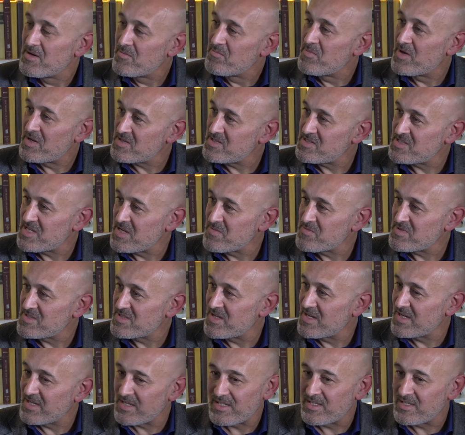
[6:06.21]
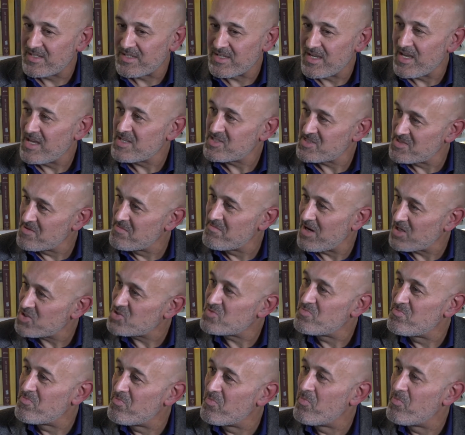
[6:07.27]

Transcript: But it seems like it's a much